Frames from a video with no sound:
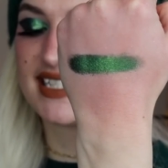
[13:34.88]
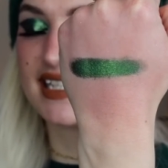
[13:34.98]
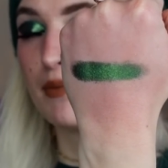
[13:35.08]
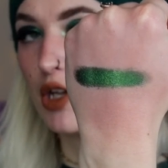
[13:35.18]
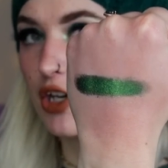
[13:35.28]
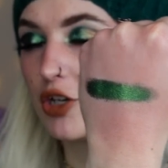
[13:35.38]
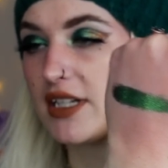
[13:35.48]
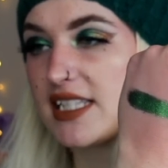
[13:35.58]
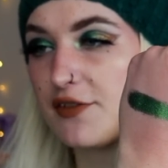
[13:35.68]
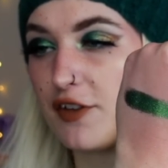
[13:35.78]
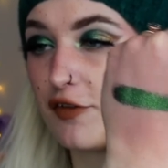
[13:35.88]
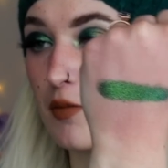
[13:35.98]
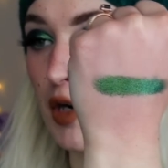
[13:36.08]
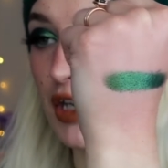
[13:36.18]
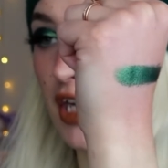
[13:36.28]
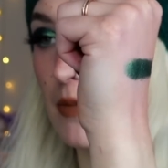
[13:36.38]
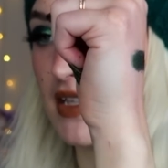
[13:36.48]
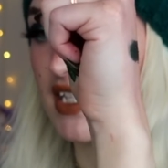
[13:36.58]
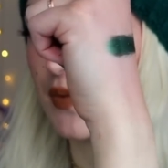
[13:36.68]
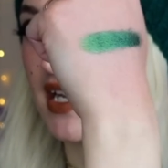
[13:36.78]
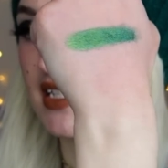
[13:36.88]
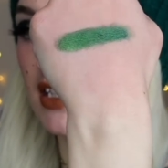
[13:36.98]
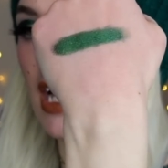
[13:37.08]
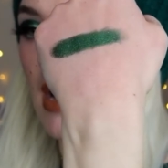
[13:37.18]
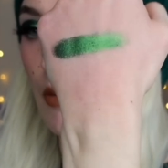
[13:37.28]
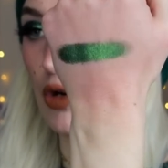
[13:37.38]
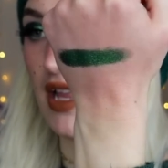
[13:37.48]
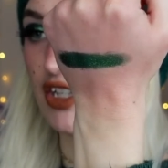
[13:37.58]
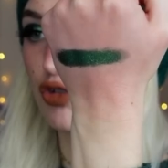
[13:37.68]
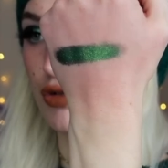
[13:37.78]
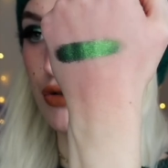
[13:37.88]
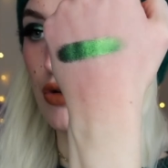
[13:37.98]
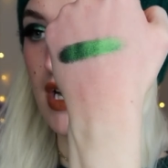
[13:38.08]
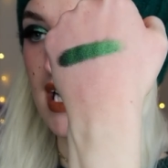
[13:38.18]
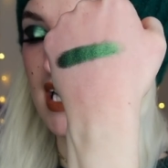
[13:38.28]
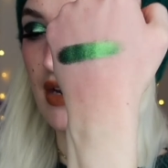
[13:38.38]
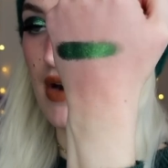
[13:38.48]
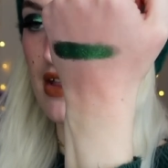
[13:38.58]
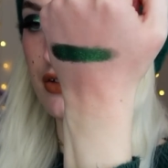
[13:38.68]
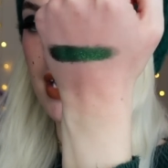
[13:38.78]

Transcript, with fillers: similar to Christopher from earlier, but this one has a lot more like true green in it rather